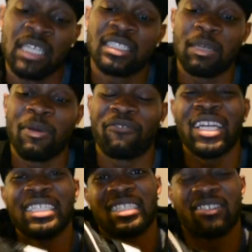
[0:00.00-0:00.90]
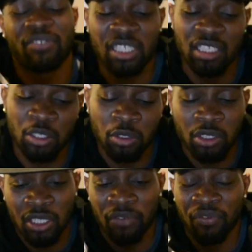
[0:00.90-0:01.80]
Some advantages of these shoes are
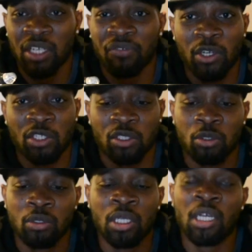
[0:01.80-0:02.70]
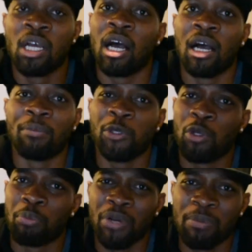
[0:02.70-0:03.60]
they're very versatile. You can
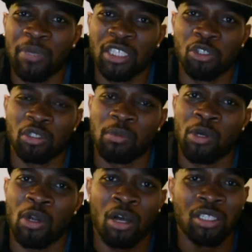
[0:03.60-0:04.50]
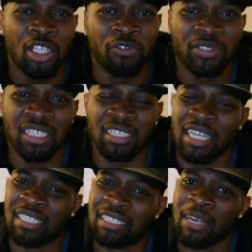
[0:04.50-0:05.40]
pretty much use them on all surfaces
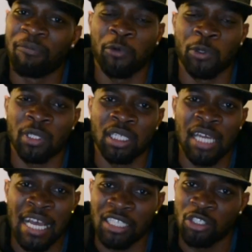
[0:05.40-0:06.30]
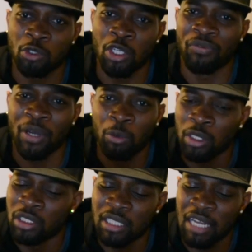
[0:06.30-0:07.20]
except for the AstroTurf. I
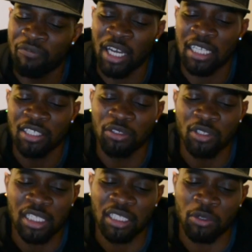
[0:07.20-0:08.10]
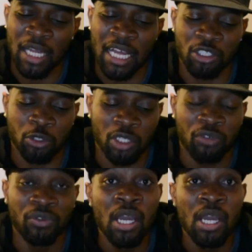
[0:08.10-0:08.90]
wouldn't advise using these on AstroTurf.